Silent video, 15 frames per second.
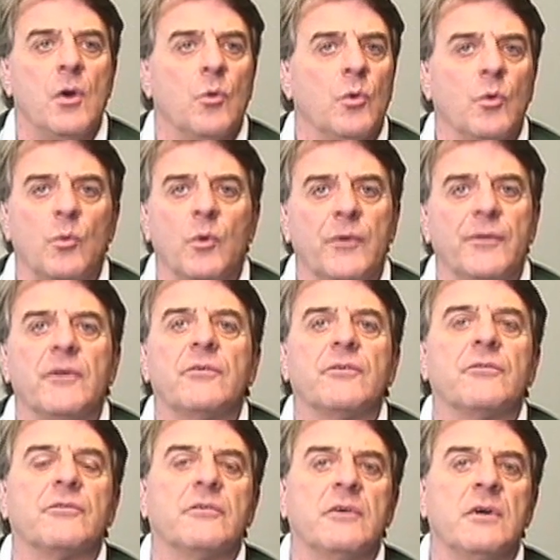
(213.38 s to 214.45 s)
Well, what this
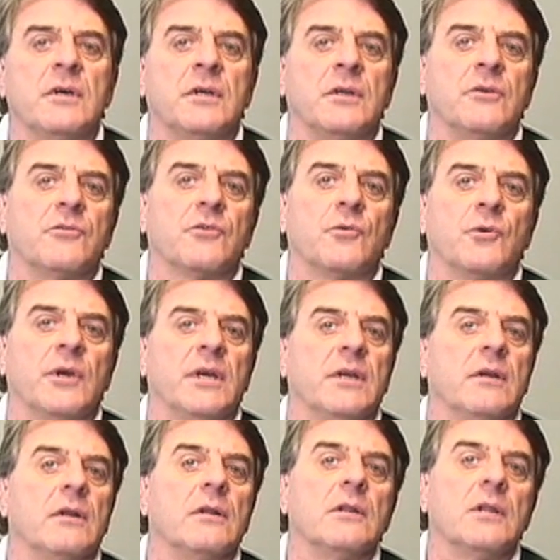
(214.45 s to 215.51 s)
has done is
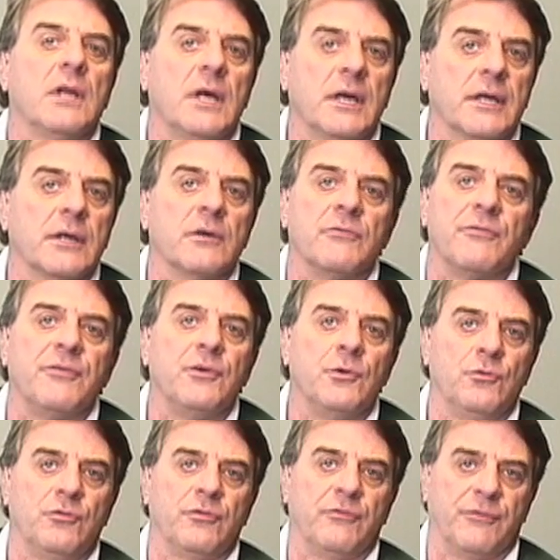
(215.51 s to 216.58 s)
created a lot of
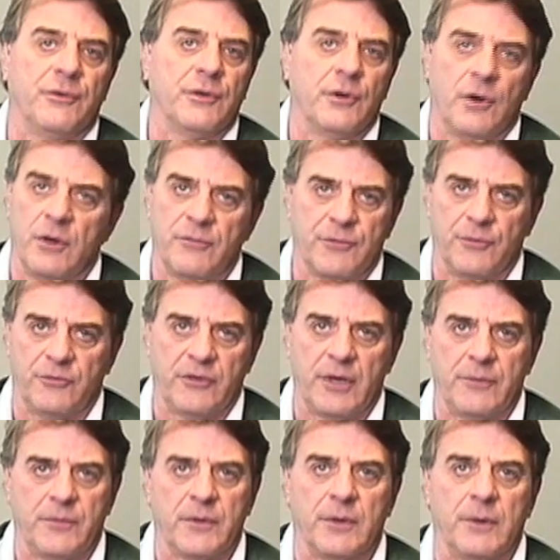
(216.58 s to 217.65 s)
confusion for golfers
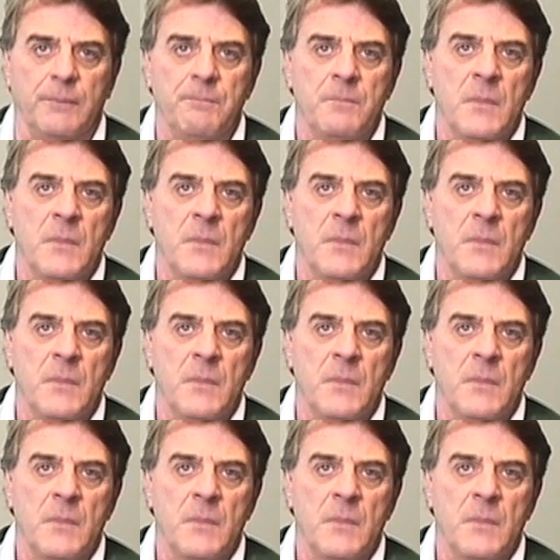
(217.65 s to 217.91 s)
out there